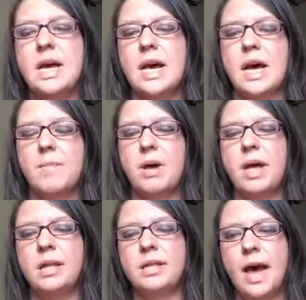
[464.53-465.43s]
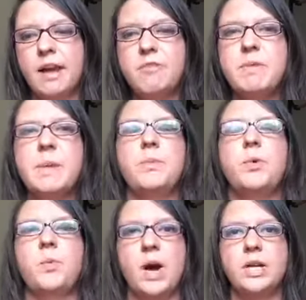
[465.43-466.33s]
A lot of
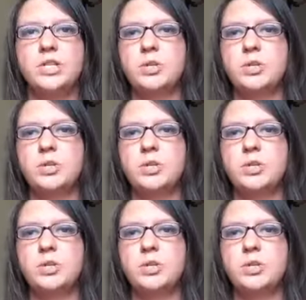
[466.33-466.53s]
people want